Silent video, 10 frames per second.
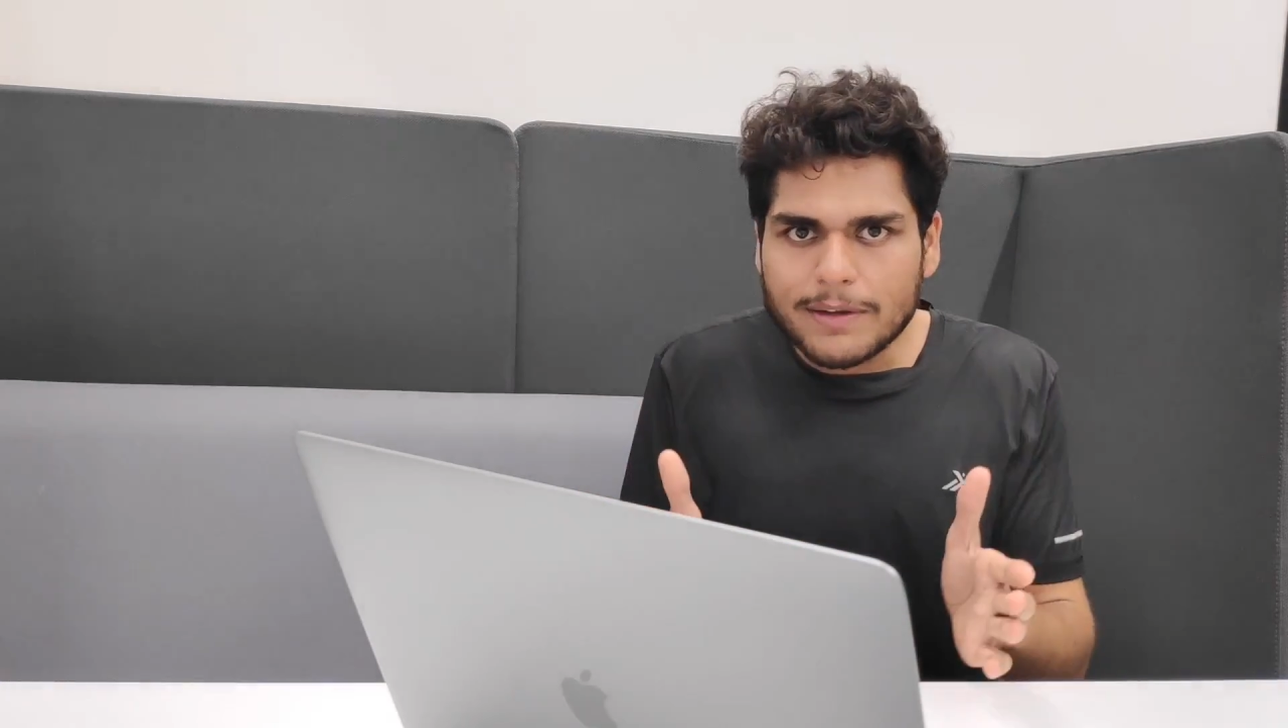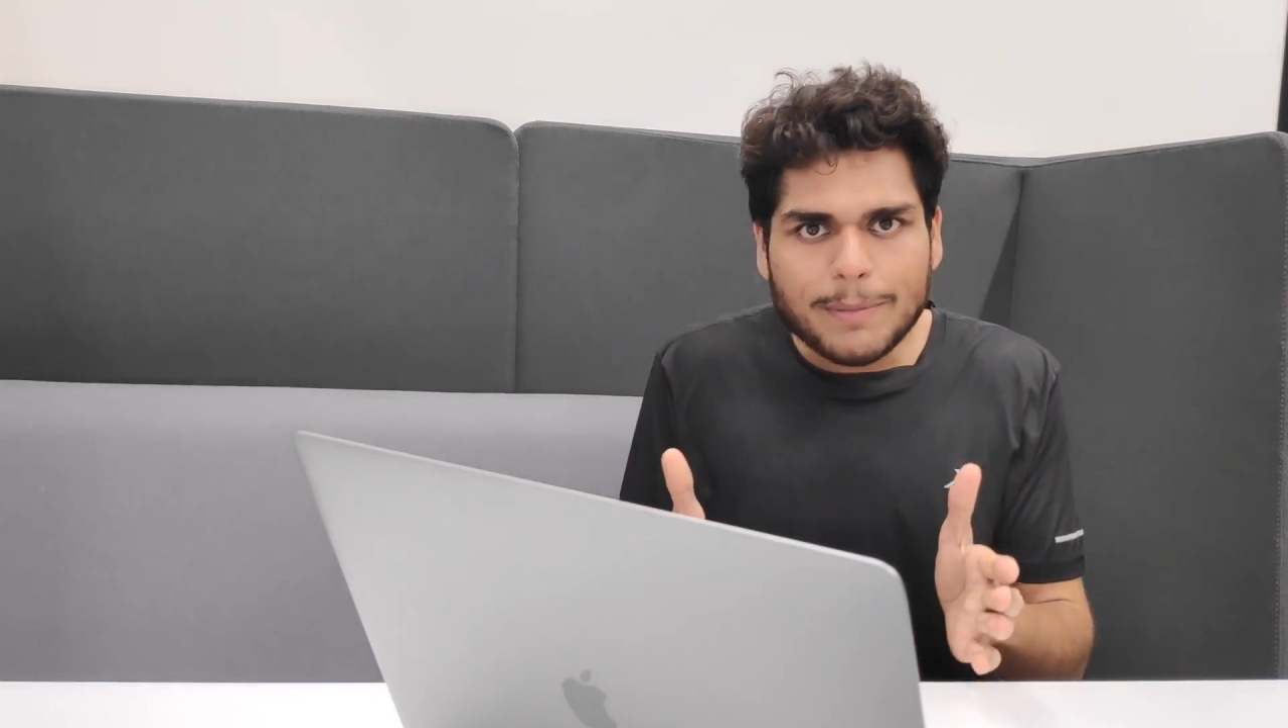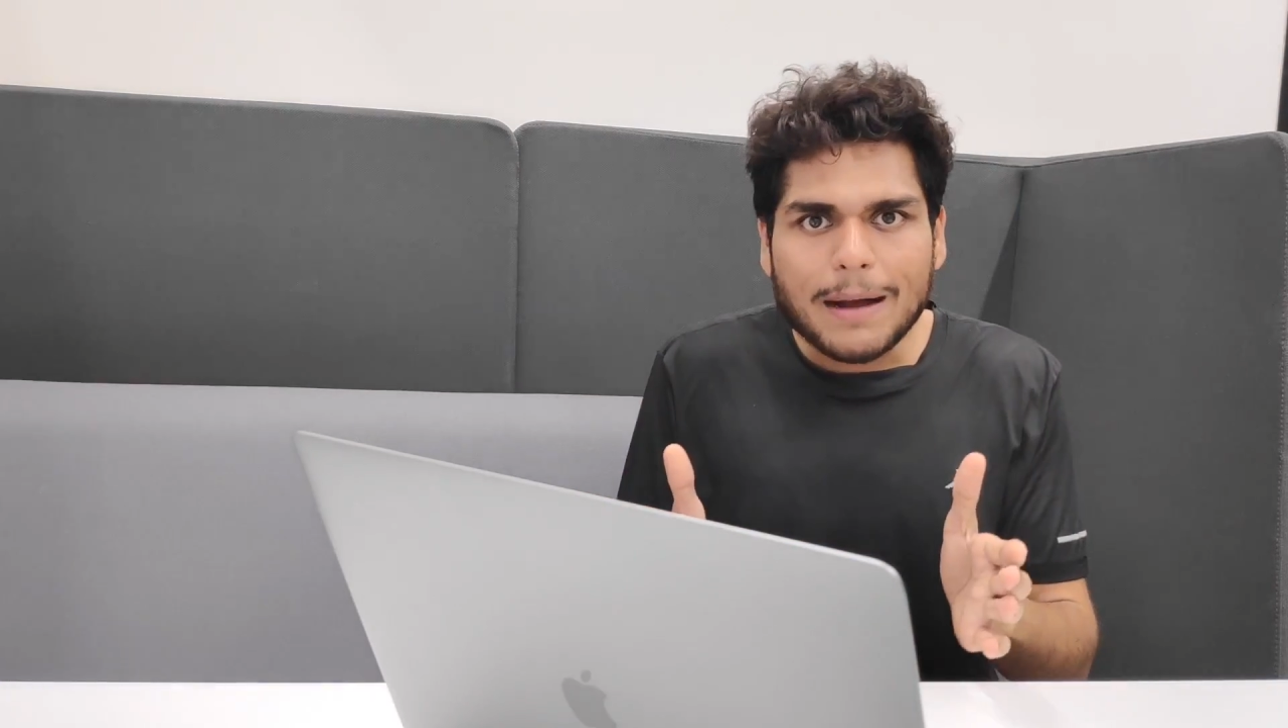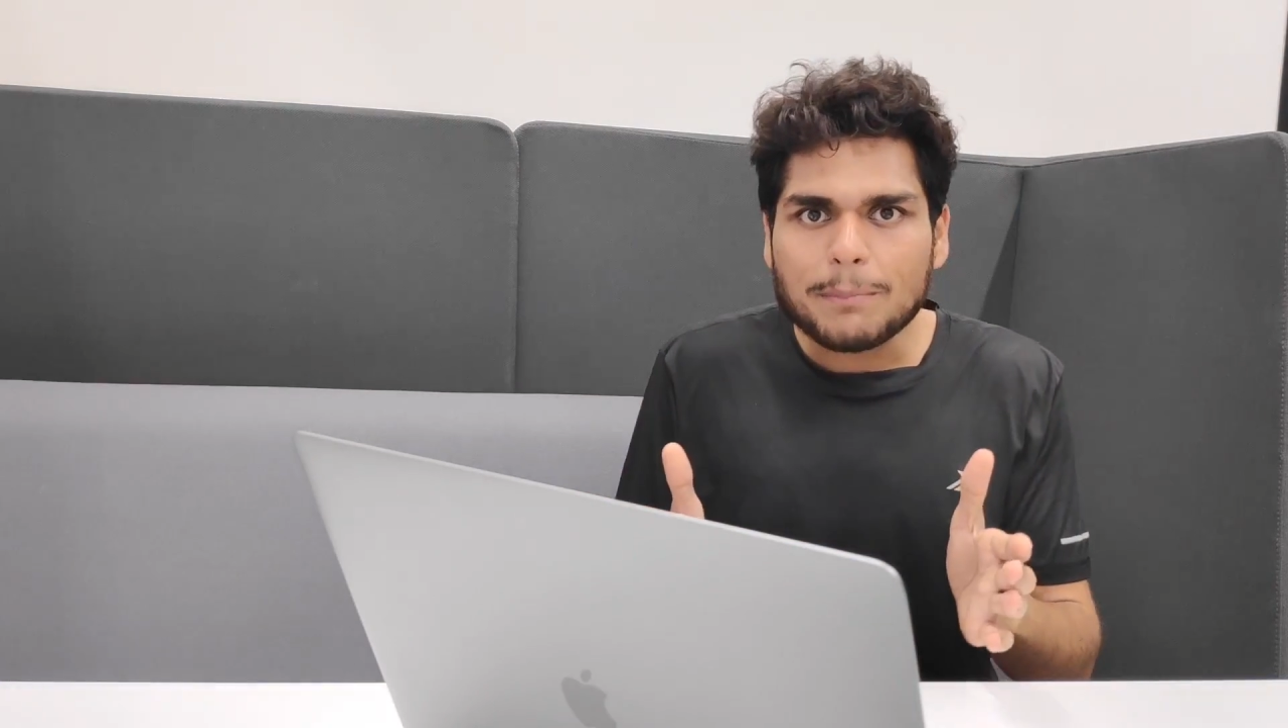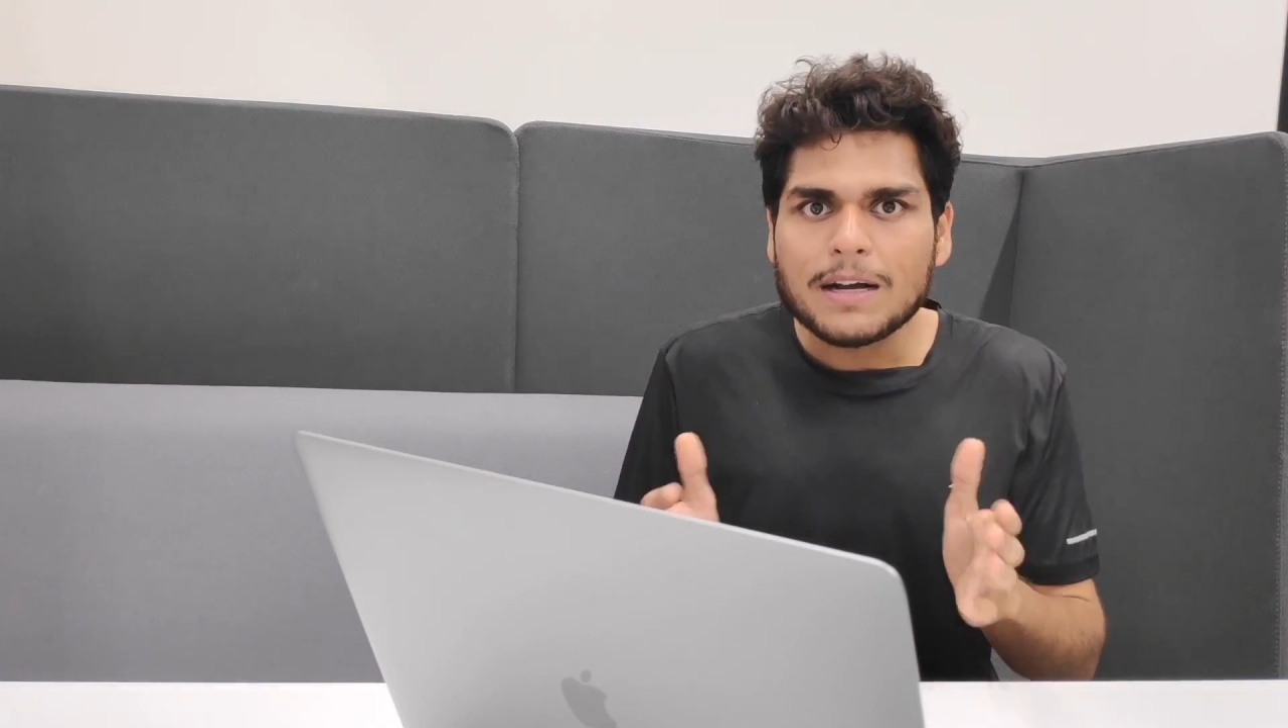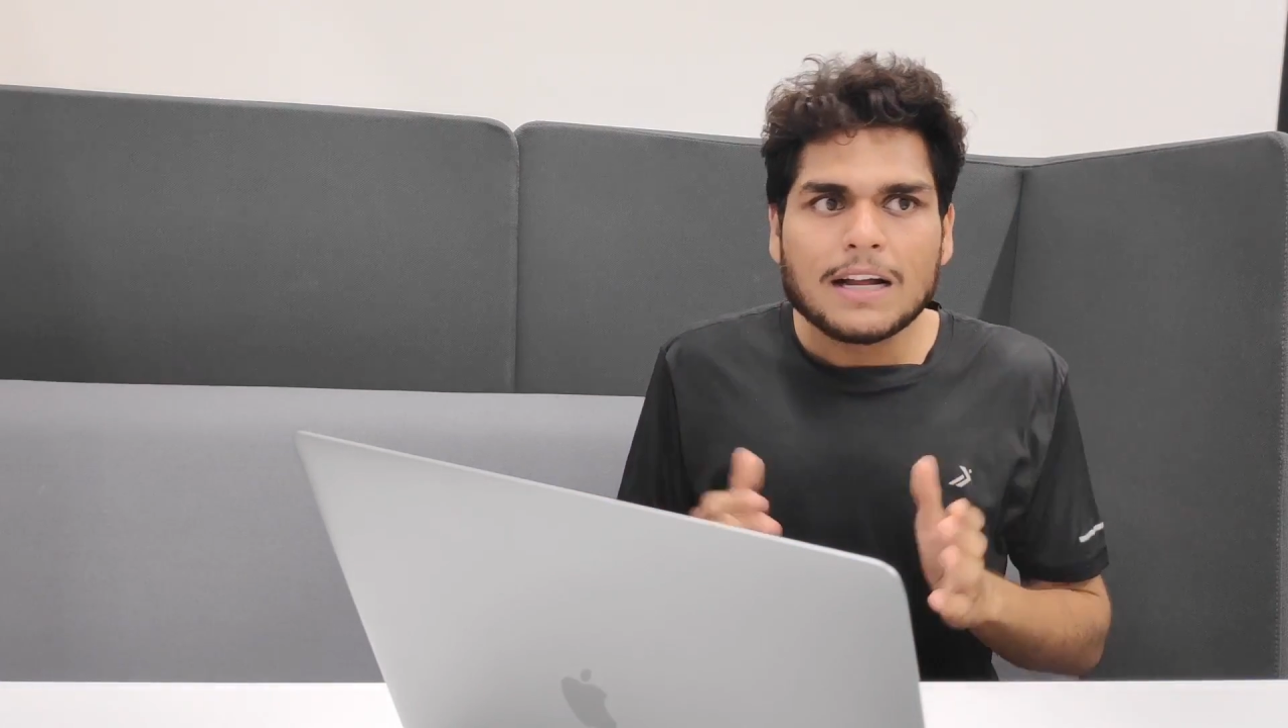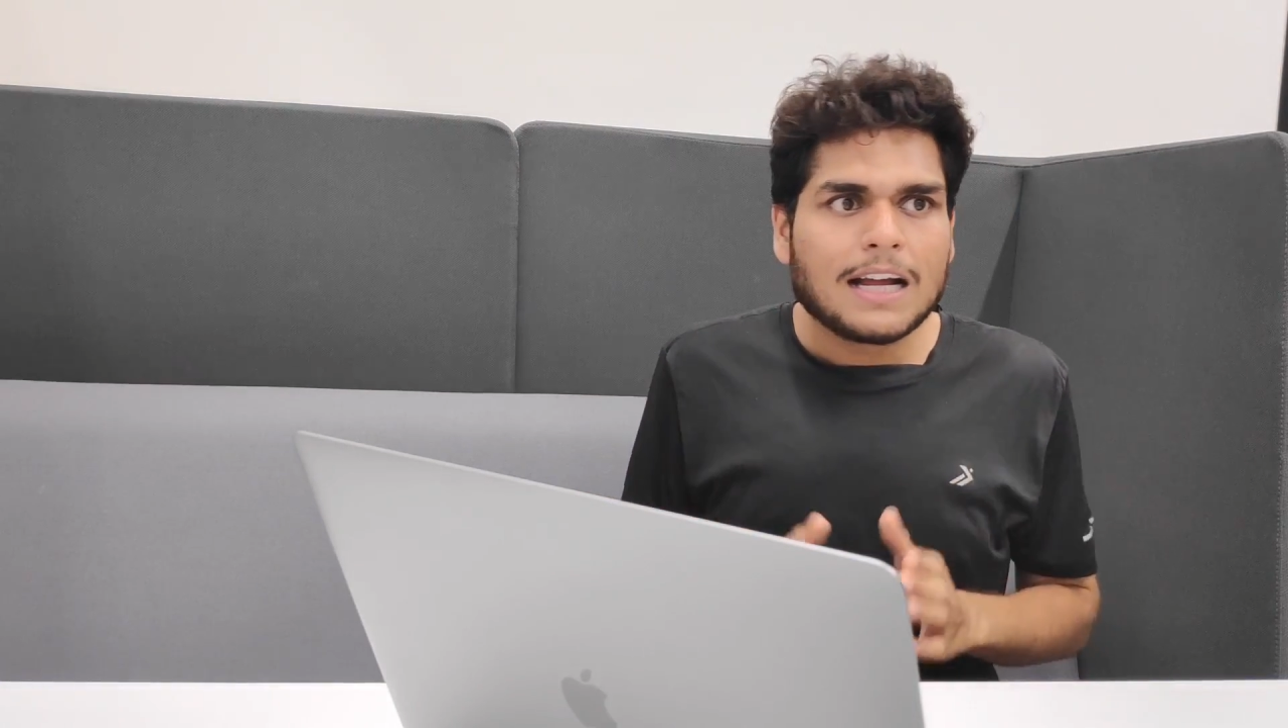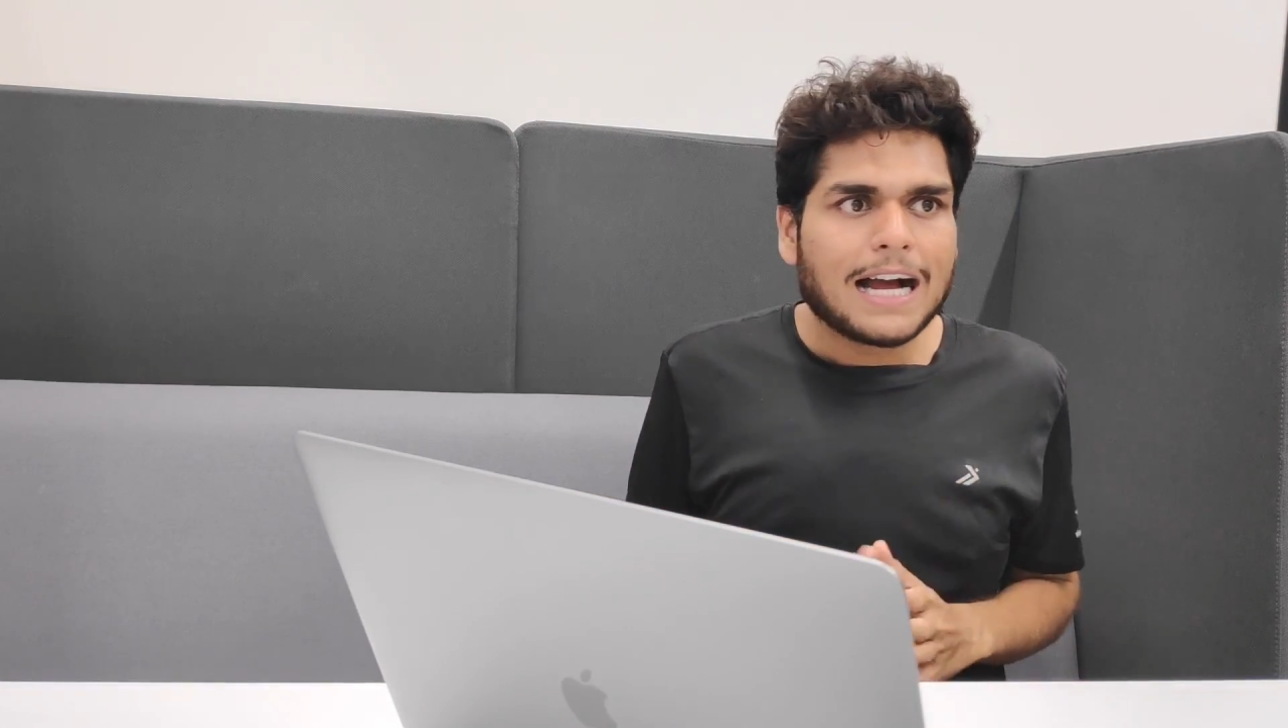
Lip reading: web app,